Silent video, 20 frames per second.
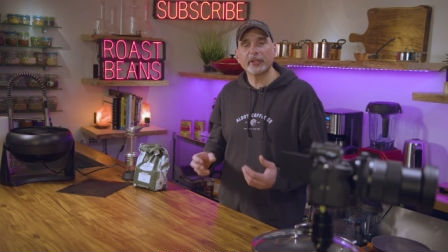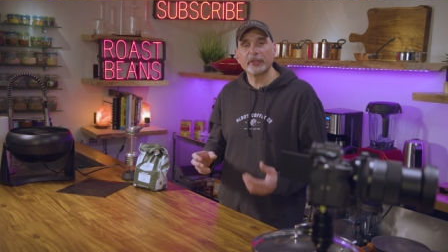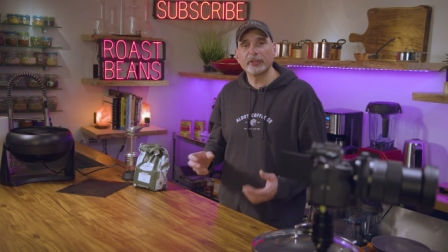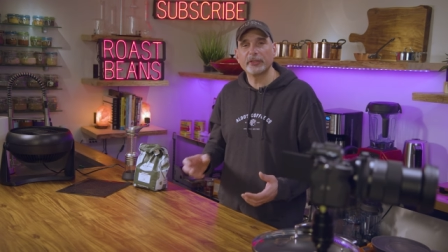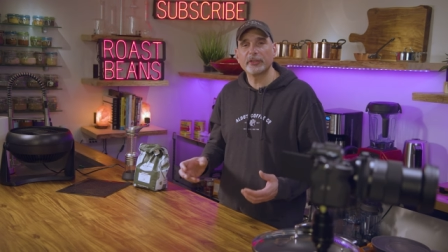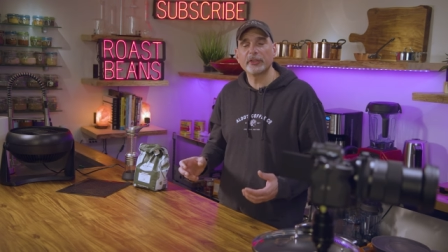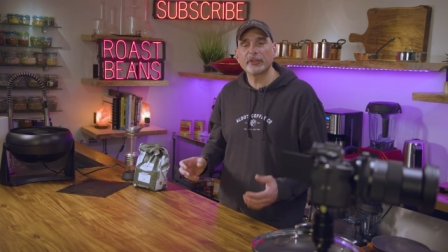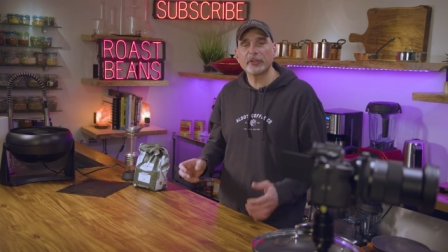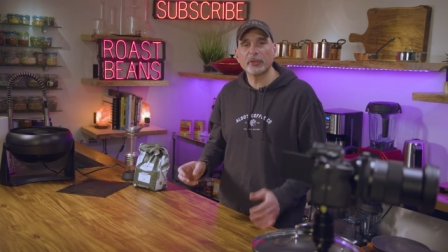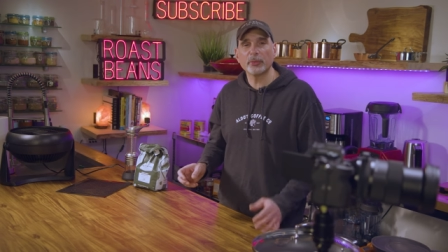get
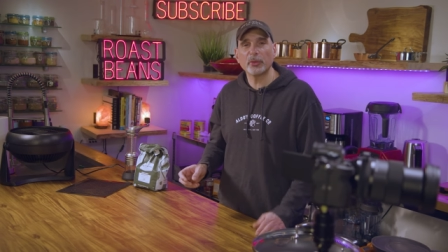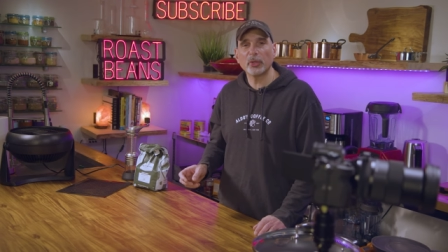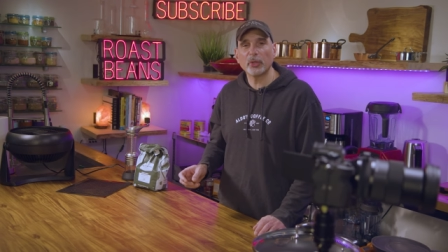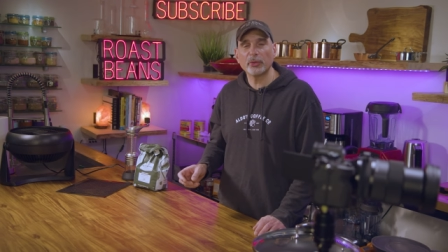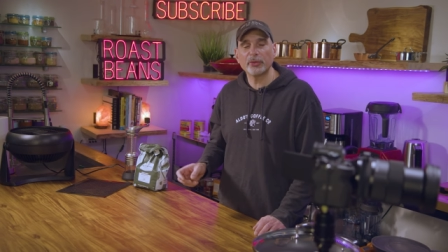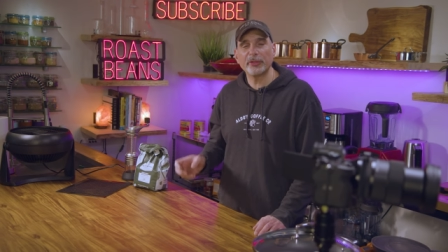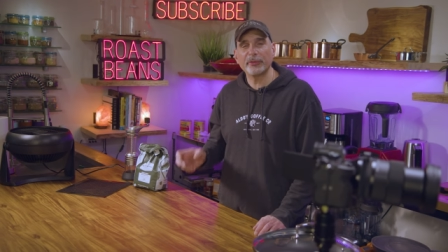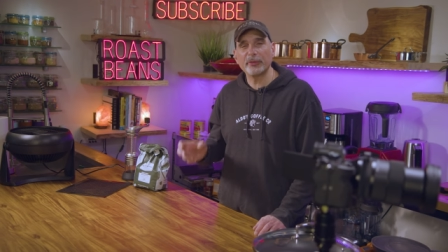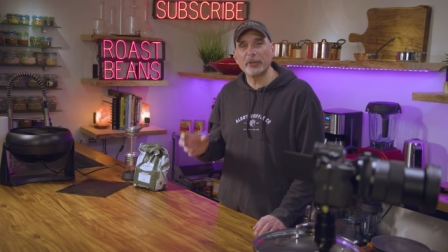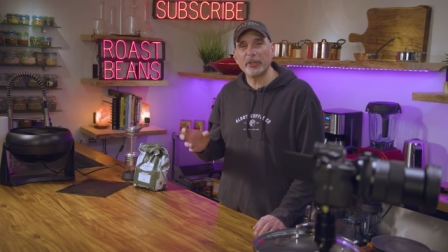a
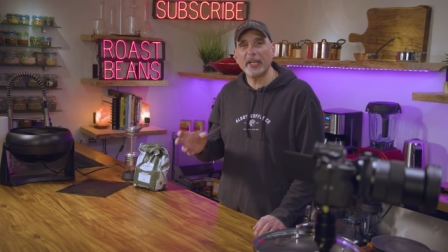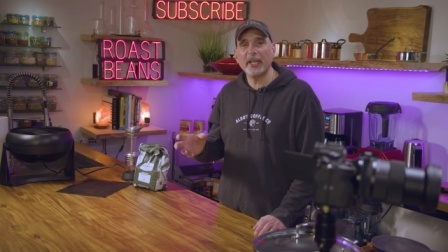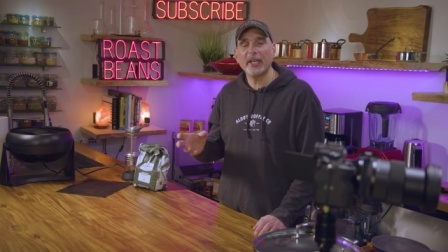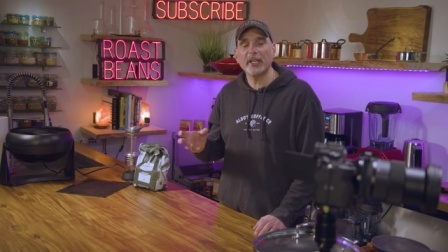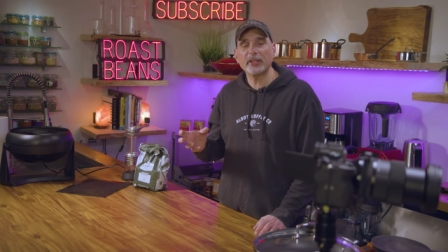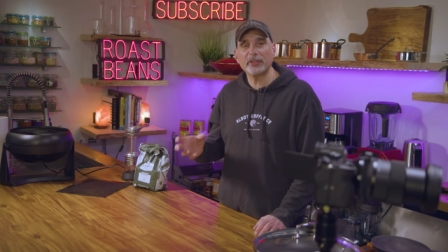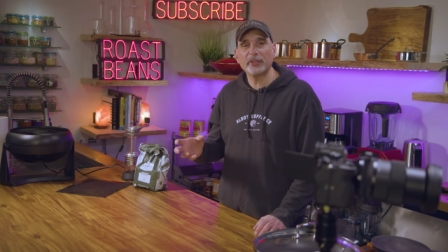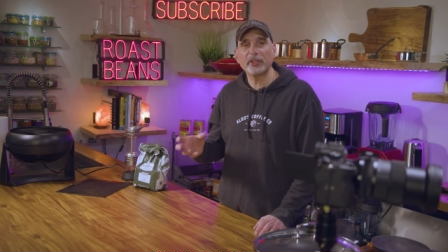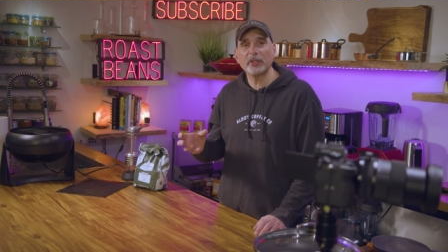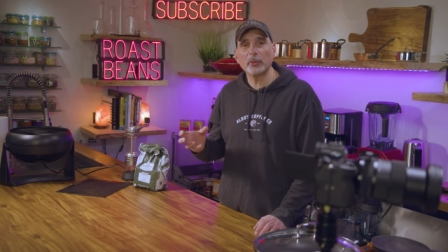consistent roast if you
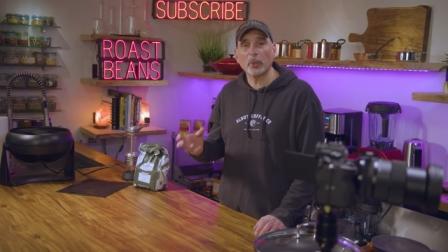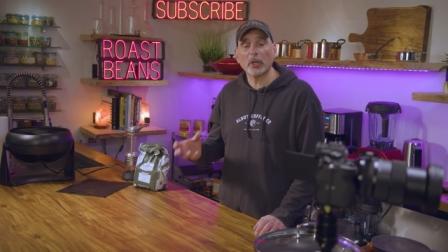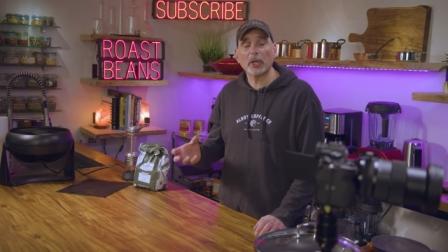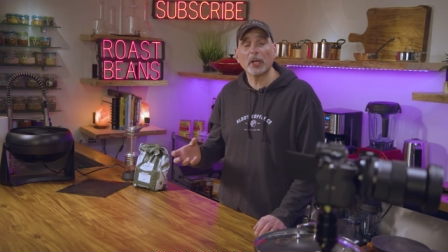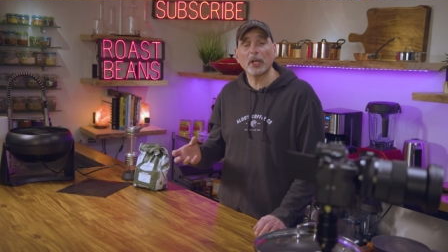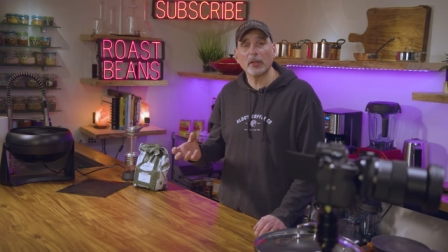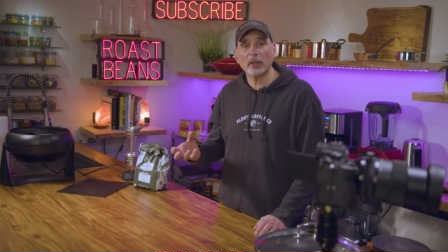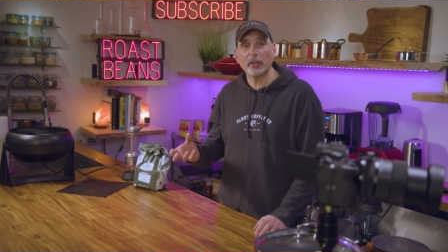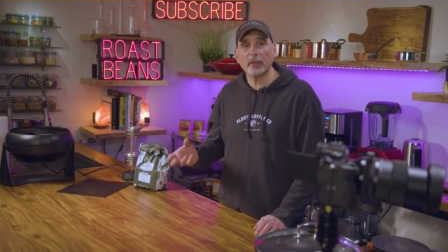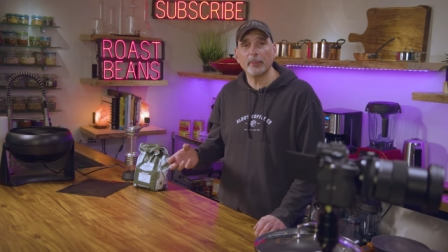can't
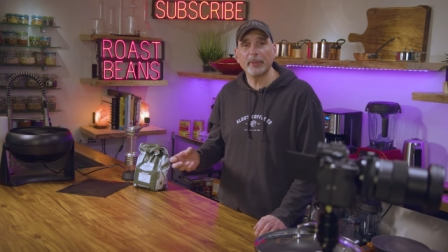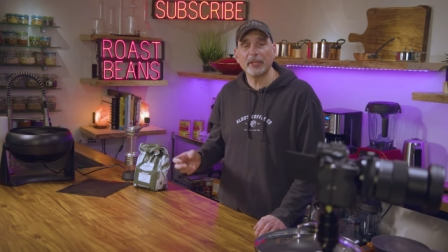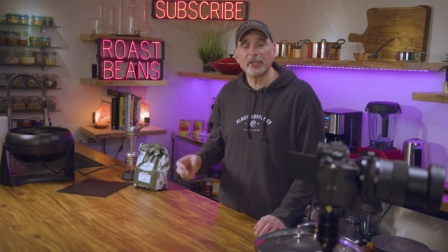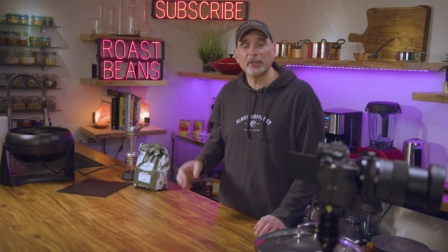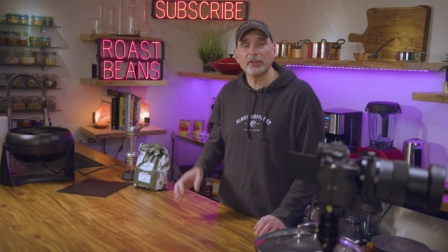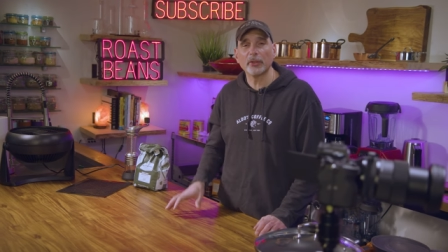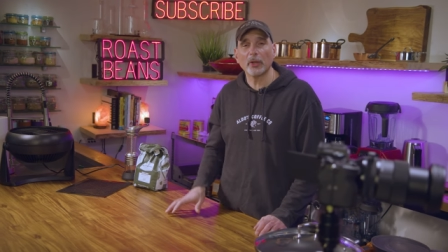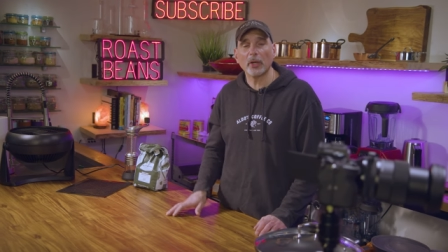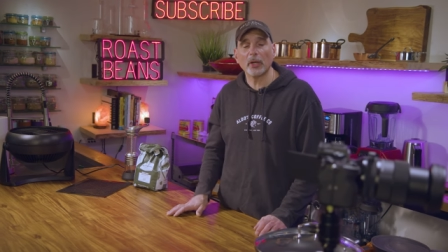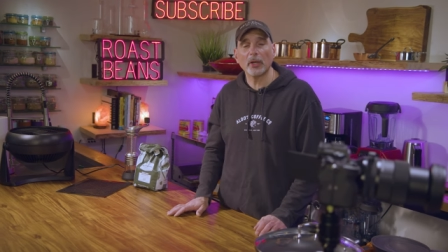see what color
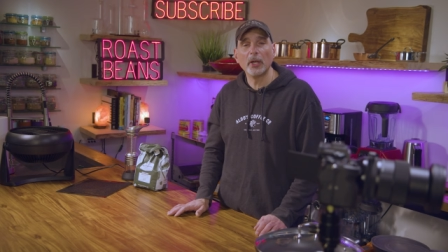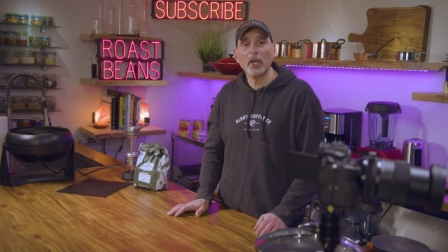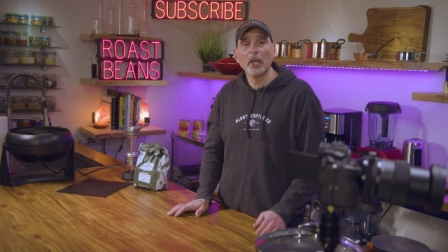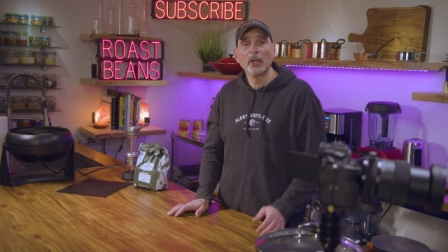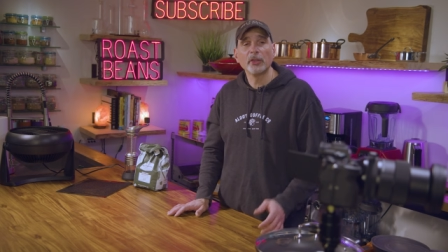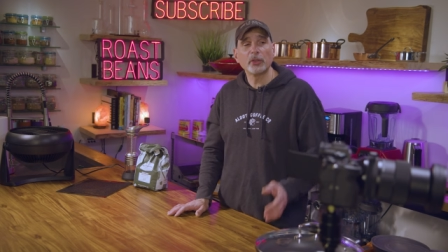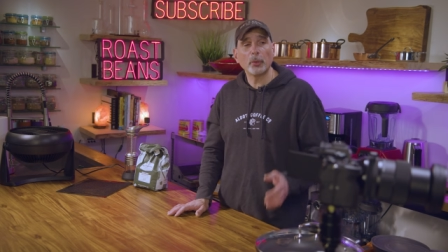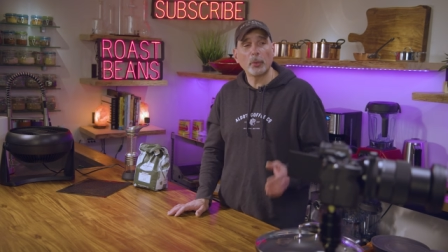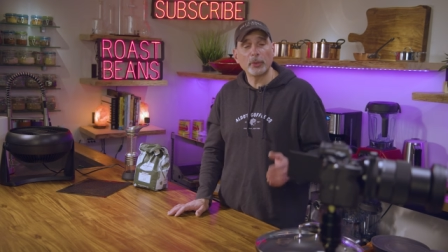the beans are.